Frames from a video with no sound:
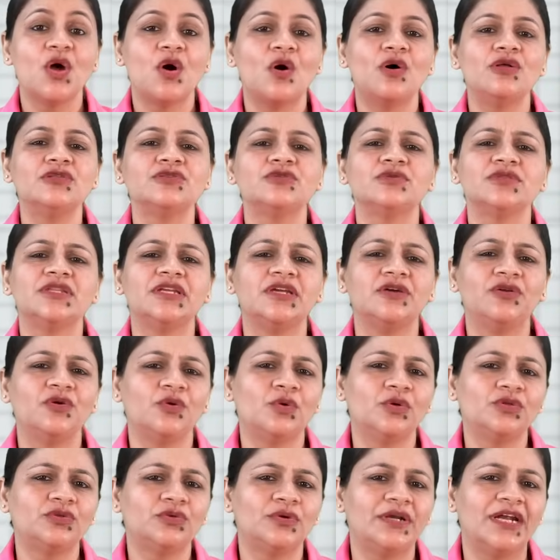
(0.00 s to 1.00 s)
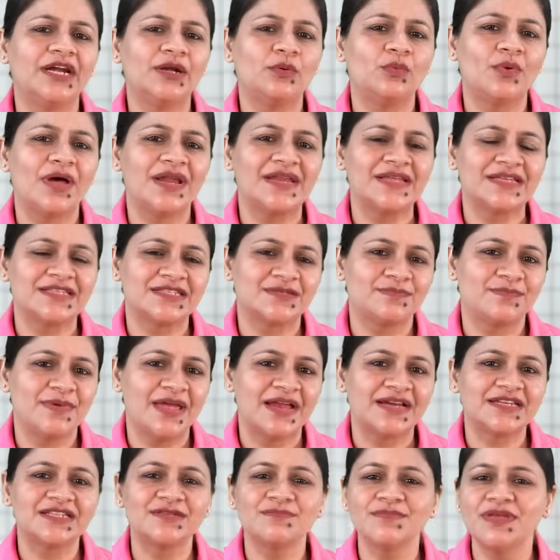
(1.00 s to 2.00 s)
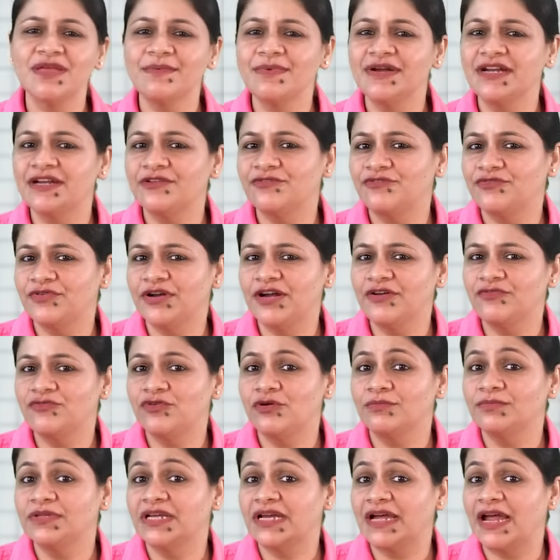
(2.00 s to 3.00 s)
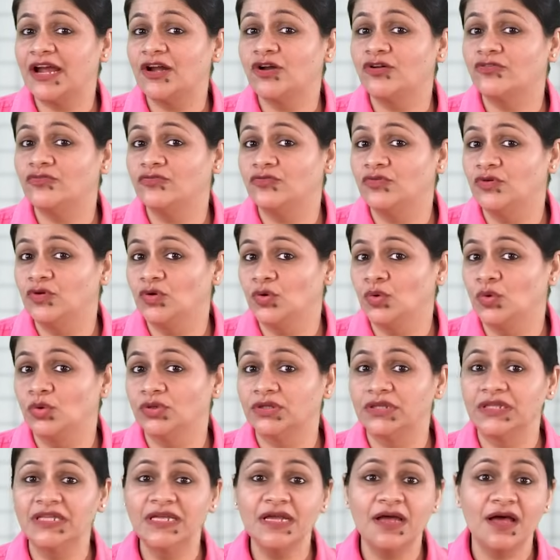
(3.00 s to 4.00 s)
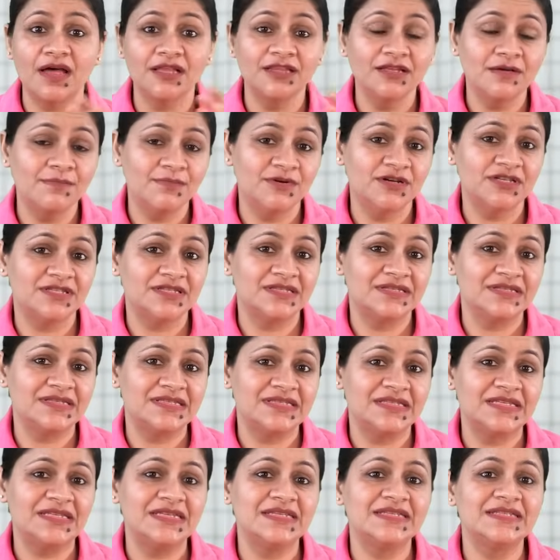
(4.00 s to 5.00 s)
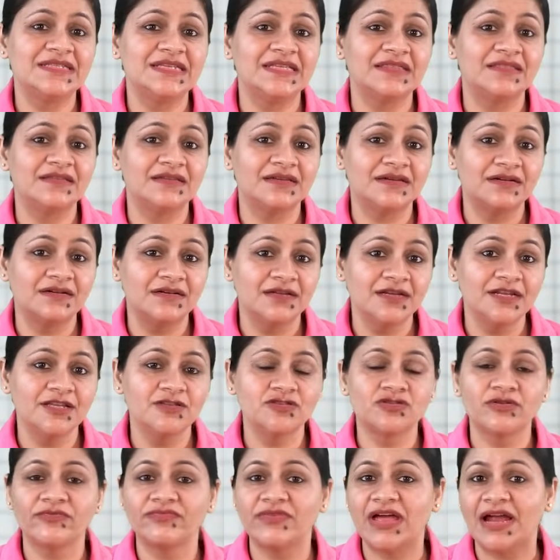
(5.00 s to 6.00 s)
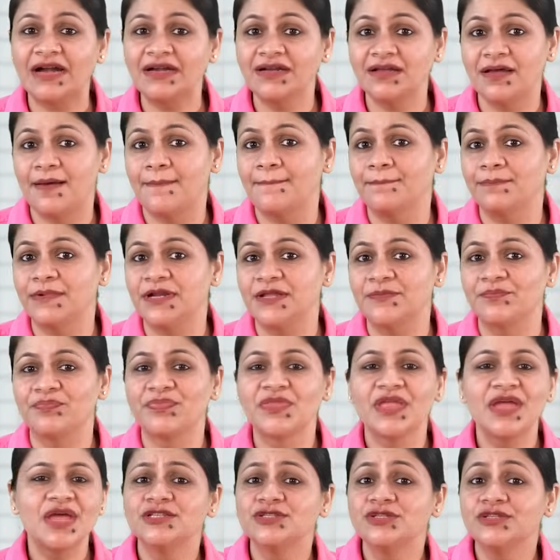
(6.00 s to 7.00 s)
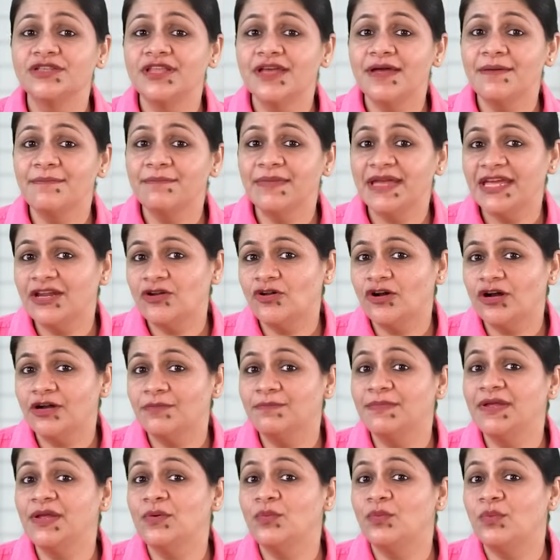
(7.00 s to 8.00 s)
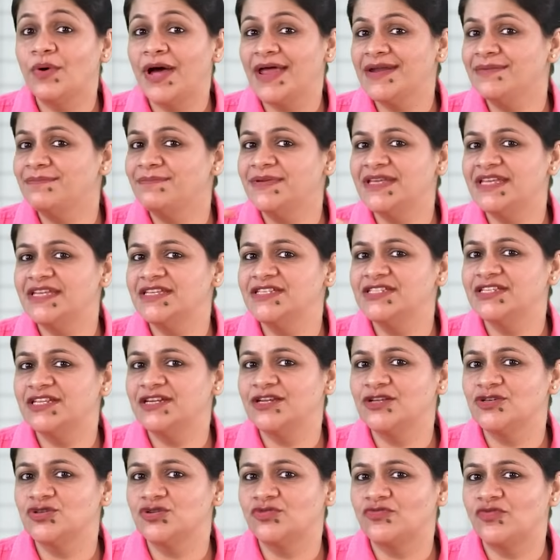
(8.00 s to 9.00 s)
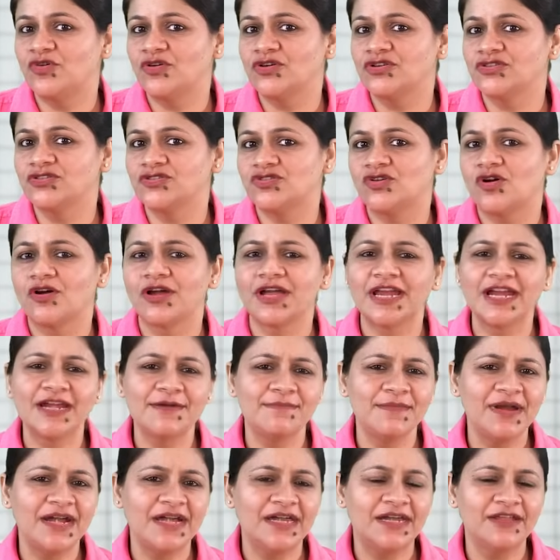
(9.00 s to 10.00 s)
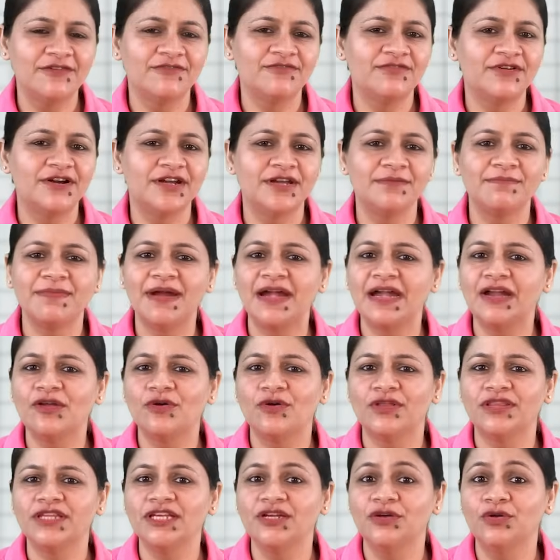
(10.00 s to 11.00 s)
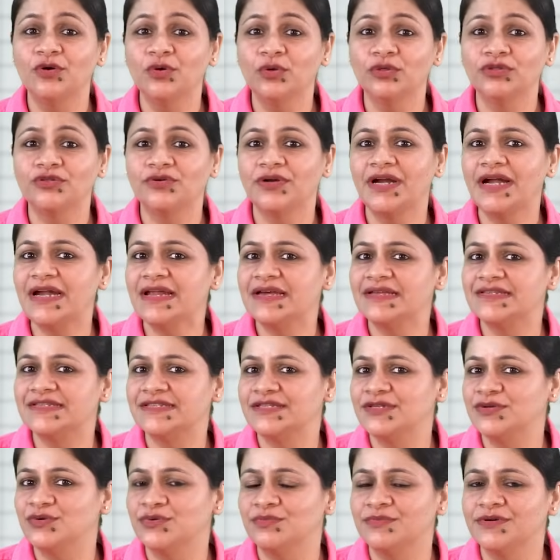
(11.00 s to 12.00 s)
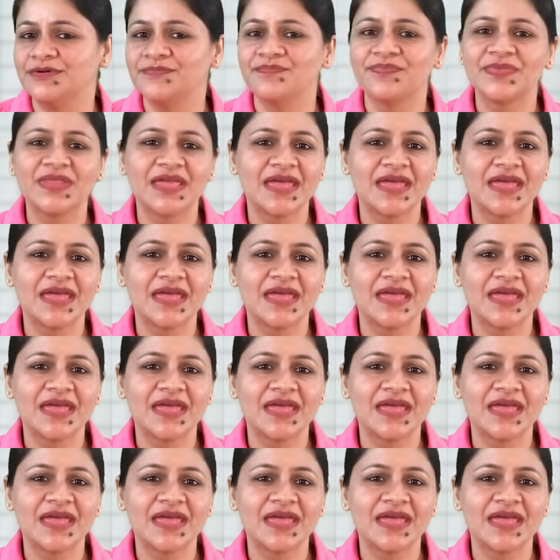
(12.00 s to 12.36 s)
Also, the growth rate one expects may be different from the kind of growth the other person sees in the earnings of that company. So, there may not be one PEG ratio for a stock. It may differ depending on the growth rate assumed.